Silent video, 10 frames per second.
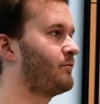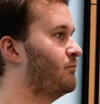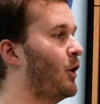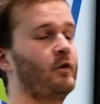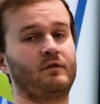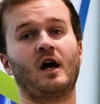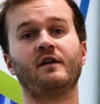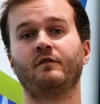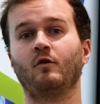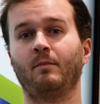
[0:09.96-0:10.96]
mode of
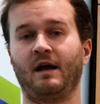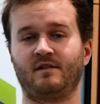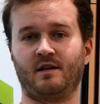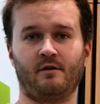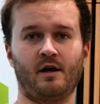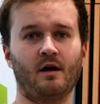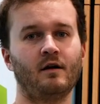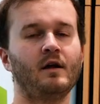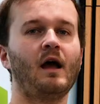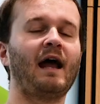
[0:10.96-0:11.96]
life for bacteria,
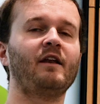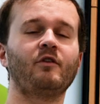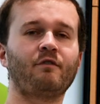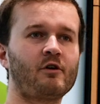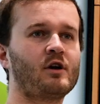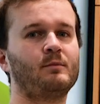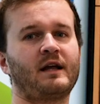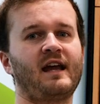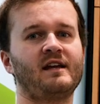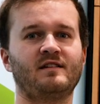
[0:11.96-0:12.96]
and it's a very
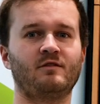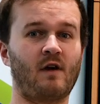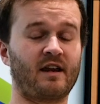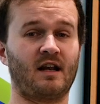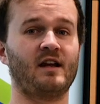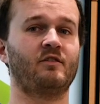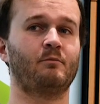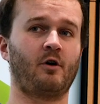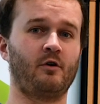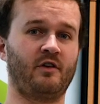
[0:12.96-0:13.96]
complicated
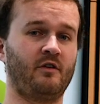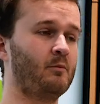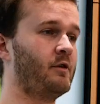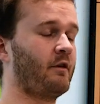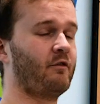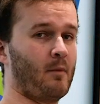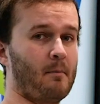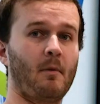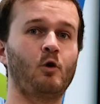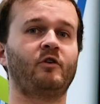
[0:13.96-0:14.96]
regulation process, moving from a
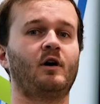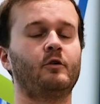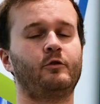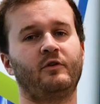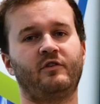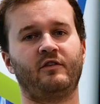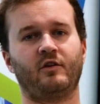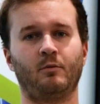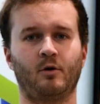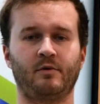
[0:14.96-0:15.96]
motile to a
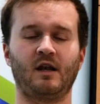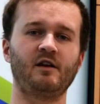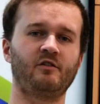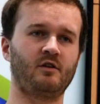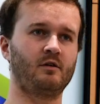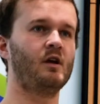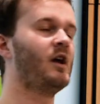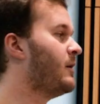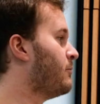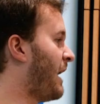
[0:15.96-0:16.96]
sessile population,
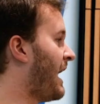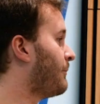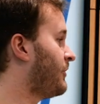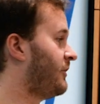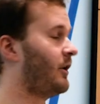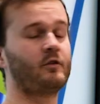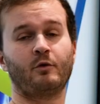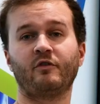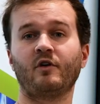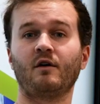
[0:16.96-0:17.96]
perhaps stuck
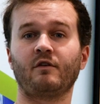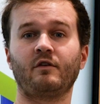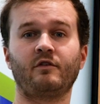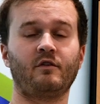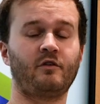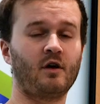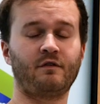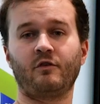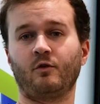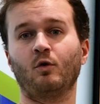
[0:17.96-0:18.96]
to a
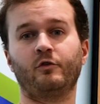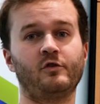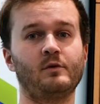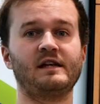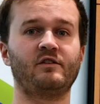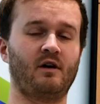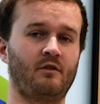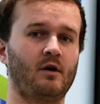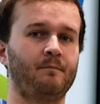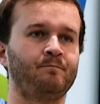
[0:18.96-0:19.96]
surface or to each
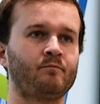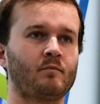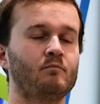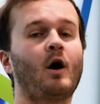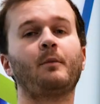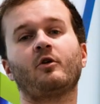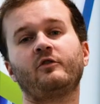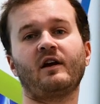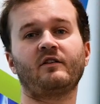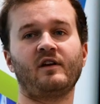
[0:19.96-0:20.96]
other. My
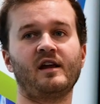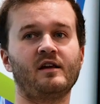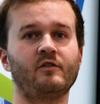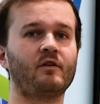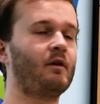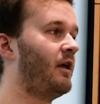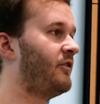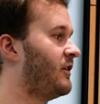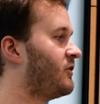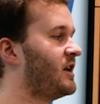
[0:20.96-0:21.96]
project is
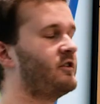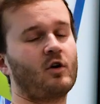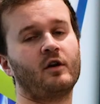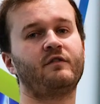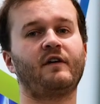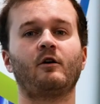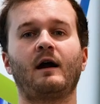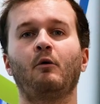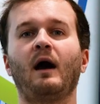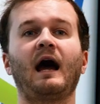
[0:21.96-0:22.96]
essentially trying to figure
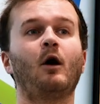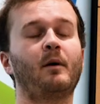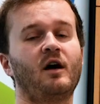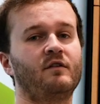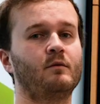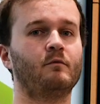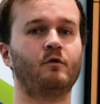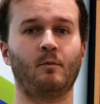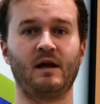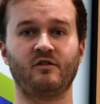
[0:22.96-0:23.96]
out how biofilm
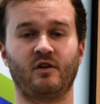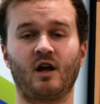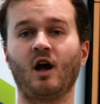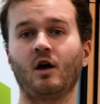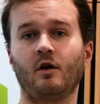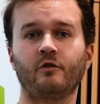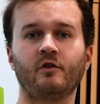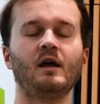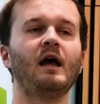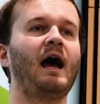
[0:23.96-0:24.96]
formation occurs
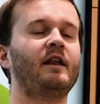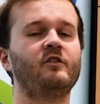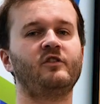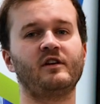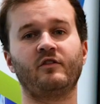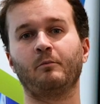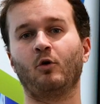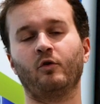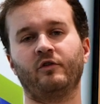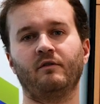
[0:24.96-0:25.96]
and the genes
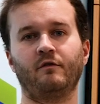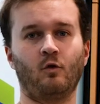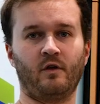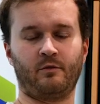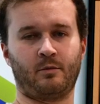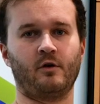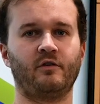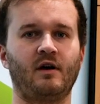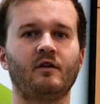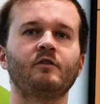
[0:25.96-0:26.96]
important for this
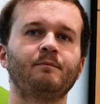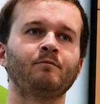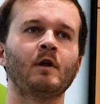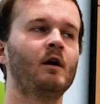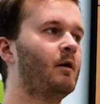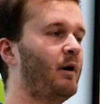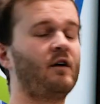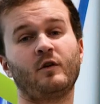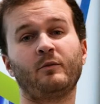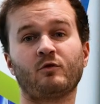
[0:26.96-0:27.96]
process.
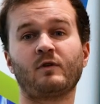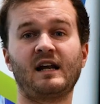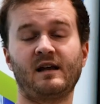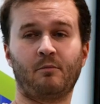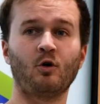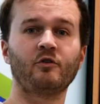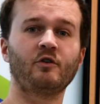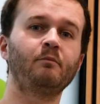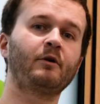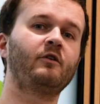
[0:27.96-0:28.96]
Biofilms are really
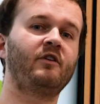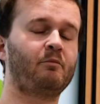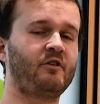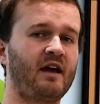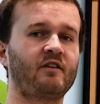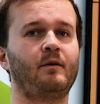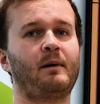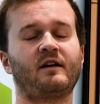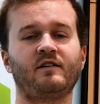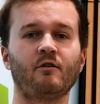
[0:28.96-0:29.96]
important because it protects the
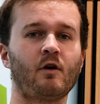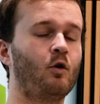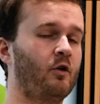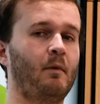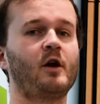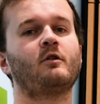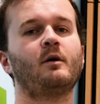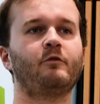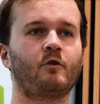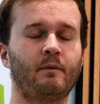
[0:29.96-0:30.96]
bacteria or the
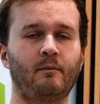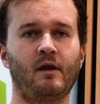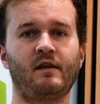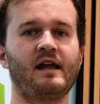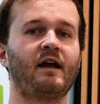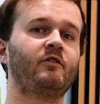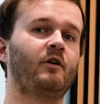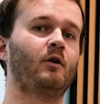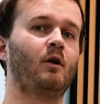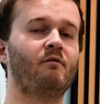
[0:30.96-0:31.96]
microbes from the
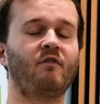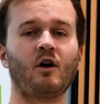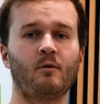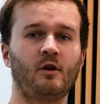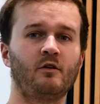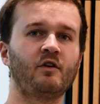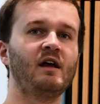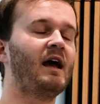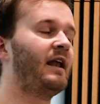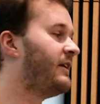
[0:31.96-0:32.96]
external environment,
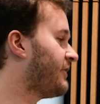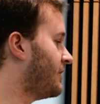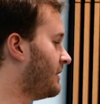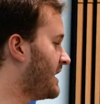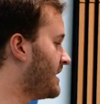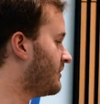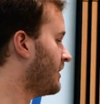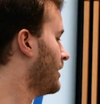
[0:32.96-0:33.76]
and this can lead